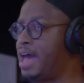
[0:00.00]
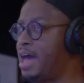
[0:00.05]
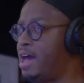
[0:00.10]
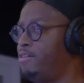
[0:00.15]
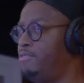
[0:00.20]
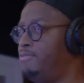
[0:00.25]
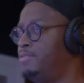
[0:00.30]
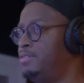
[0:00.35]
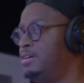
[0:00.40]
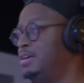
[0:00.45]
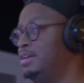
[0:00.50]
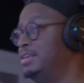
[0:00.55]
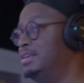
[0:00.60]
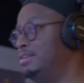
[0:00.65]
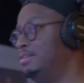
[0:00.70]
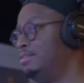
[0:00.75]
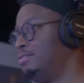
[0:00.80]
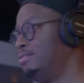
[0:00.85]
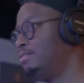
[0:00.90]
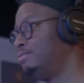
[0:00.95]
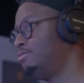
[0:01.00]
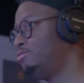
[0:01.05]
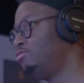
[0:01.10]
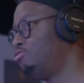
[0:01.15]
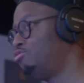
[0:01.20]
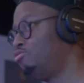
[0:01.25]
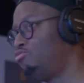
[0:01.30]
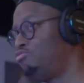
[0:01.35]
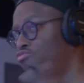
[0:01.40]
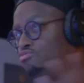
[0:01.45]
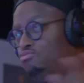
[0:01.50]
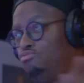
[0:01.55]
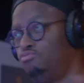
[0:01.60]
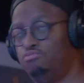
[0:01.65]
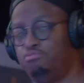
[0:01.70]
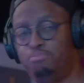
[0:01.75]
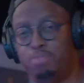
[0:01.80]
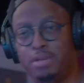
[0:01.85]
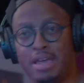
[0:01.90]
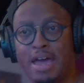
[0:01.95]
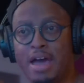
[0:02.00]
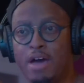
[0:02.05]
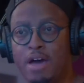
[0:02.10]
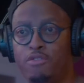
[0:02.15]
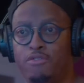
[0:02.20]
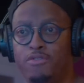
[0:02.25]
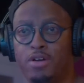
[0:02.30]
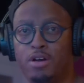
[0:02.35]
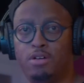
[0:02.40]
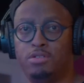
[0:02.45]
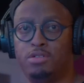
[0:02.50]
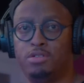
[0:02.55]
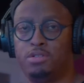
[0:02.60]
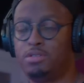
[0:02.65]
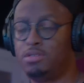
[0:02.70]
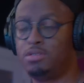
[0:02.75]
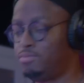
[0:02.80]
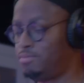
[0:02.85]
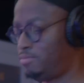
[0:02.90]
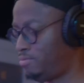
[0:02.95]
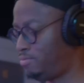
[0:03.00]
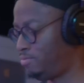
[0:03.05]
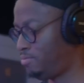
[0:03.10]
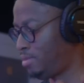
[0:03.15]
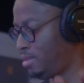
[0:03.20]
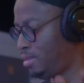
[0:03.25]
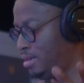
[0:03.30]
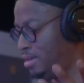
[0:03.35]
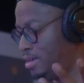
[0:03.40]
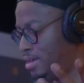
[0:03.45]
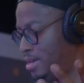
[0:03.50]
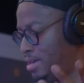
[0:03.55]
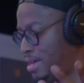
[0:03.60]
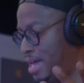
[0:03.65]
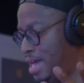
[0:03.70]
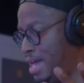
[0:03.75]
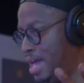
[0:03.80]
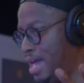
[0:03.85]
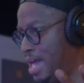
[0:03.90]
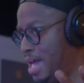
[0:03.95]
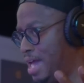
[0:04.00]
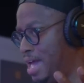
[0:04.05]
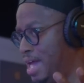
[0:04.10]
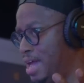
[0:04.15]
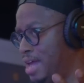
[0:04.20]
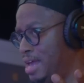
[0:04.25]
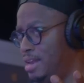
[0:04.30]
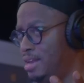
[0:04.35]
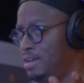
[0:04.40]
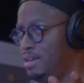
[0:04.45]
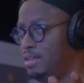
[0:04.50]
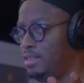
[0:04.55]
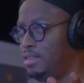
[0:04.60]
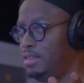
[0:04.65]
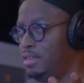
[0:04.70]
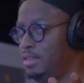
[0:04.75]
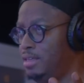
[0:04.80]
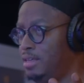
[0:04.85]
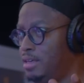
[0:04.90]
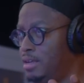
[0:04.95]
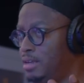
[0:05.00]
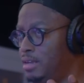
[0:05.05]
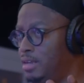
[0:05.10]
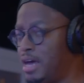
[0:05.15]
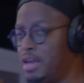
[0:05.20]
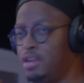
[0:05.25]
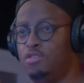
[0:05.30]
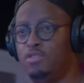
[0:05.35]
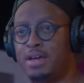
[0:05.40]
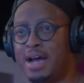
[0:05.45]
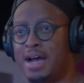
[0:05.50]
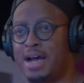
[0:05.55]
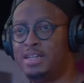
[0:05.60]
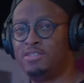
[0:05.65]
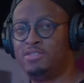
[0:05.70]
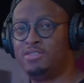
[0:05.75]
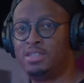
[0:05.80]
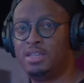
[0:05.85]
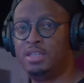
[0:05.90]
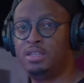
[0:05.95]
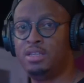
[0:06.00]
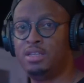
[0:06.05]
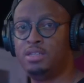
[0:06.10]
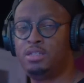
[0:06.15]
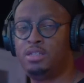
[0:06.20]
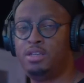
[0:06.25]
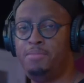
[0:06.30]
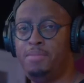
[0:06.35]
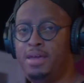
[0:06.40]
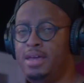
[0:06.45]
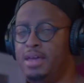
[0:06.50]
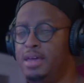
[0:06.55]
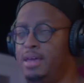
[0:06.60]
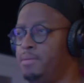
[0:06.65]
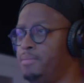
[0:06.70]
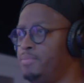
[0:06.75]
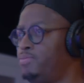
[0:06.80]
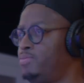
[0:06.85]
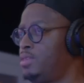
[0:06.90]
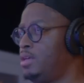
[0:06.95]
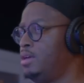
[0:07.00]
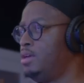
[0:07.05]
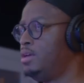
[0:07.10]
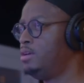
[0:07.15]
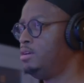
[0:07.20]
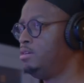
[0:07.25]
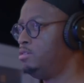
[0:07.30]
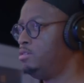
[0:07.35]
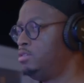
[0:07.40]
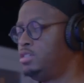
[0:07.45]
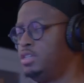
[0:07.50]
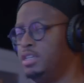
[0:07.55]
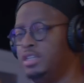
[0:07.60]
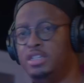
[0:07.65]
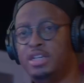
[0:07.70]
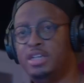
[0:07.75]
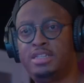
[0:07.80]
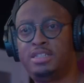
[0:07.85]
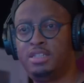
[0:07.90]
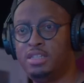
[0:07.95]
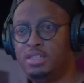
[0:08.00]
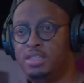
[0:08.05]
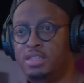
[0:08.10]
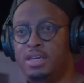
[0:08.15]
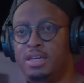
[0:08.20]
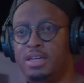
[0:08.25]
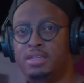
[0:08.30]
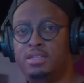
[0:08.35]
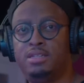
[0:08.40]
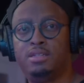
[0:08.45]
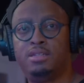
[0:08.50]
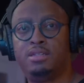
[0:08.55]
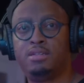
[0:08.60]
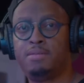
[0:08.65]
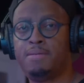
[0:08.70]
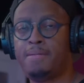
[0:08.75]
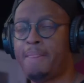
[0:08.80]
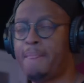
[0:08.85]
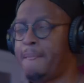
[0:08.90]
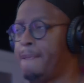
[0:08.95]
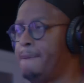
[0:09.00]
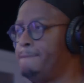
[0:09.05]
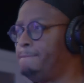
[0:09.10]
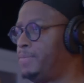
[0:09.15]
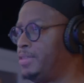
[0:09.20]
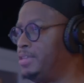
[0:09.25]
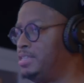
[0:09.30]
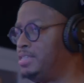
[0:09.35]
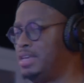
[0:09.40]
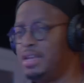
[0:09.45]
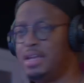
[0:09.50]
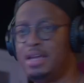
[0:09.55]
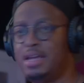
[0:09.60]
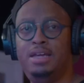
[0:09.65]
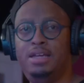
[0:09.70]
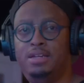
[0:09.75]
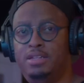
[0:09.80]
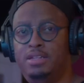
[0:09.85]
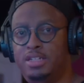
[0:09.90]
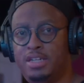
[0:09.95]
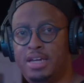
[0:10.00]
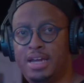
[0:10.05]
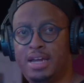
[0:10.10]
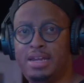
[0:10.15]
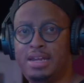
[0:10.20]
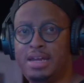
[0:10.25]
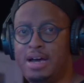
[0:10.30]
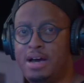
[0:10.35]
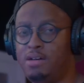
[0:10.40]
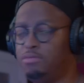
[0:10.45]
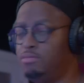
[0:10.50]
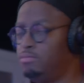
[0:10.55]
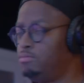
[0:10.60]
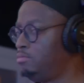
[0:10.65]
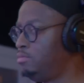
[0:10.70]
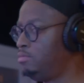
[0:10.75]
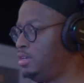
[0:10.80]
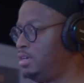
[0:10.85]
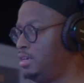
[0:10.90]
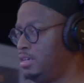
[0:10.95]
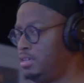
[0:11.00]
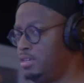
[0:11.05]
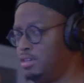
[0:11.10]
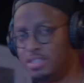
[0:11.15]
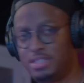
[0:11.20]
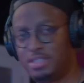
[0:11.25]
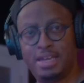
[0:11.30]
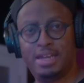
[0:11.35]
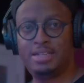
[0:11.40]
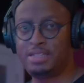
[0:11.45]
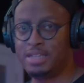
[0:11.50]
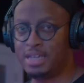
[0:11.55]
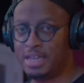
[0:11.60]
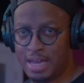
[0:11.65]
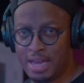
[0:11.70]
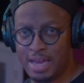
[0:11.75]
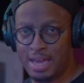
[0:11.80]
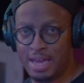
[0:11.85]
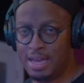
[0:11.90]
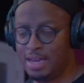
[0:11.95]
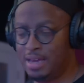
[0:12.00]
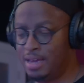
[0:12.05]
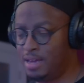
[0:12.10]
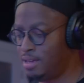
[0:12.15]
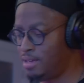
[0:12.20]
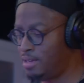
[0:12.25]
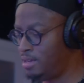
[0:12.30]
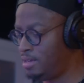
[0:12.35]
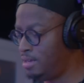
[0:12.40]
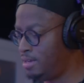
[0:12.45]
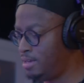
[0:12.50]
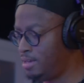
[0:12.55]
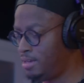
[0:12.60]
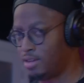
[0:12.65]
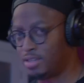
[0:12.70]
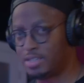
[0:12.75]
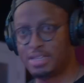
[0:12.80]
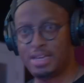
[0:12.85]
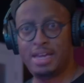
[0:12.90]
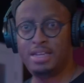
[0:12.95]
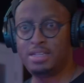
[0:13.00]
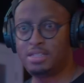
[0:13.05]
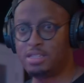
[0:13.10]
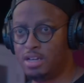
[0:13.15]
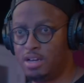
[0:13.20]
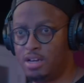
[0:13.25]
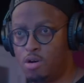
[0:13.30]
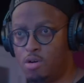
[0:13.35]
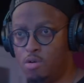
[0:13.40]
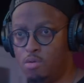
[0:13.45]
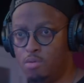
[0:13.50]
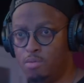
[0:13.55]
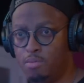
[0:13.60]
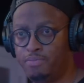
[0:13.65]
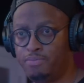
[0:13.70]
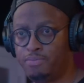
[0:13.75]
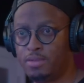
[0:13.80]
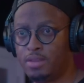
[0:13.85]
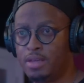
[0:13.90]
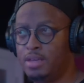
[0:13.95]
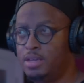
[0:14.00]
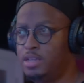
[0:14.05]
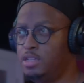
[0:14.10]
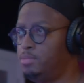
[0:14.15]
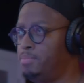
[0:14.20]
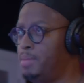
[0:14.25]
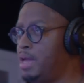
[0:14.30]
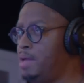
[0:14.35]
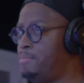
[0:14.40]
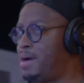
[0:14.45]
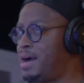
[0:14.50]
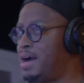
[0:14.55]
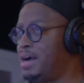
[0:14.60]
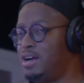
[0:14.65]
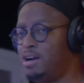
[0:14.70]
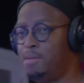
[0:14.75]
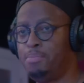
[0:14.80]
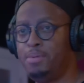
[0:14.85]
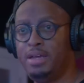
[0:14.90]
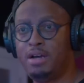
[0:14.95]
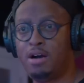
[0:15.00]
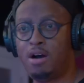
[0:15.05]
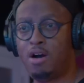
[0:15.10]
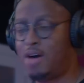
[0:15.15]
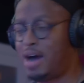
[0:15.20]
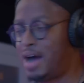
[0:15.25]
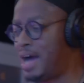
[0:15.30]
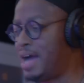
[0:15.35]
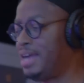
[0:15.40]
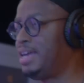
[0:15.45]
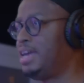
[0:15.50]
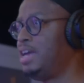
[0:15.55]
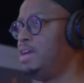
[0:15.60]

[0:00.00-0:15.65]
have Pianoverse, and a lot of you guys have sent this to me, suggested this, and said I need to check it out. You've said it's the king. You're saying it's the GOAT. It's made by a company called